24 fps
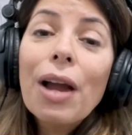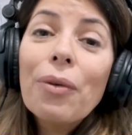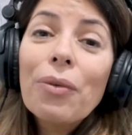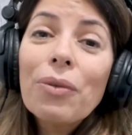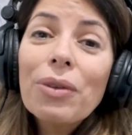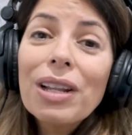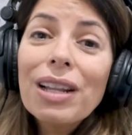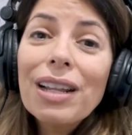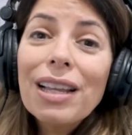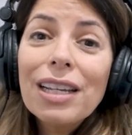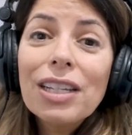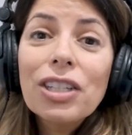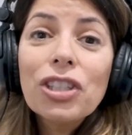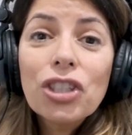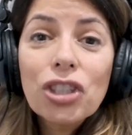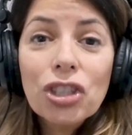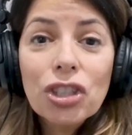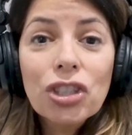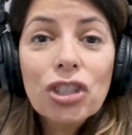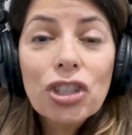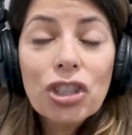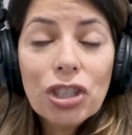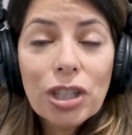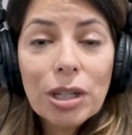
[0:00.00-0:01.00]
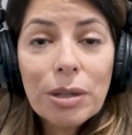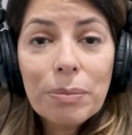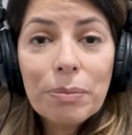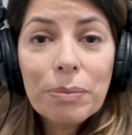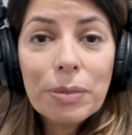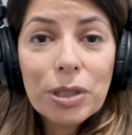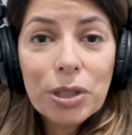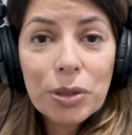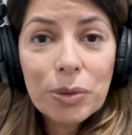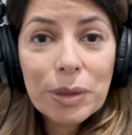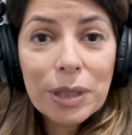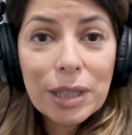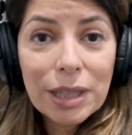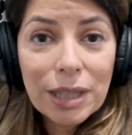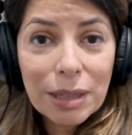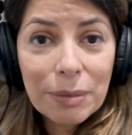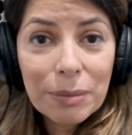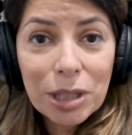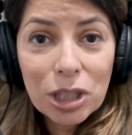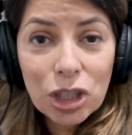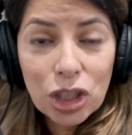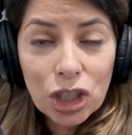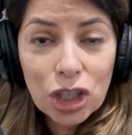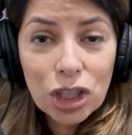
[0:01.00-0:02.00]
relationship between the
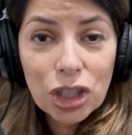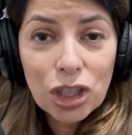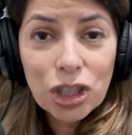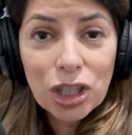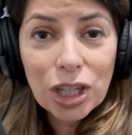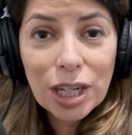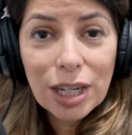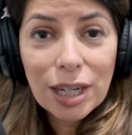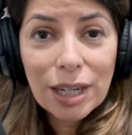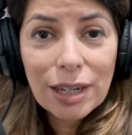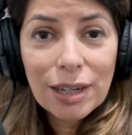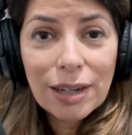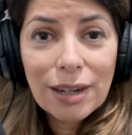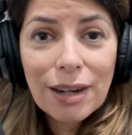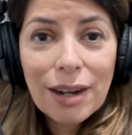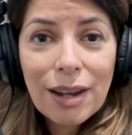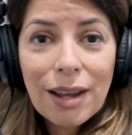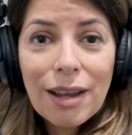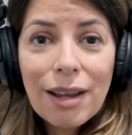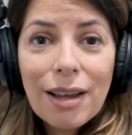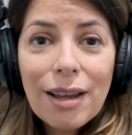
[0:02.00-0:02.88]
magician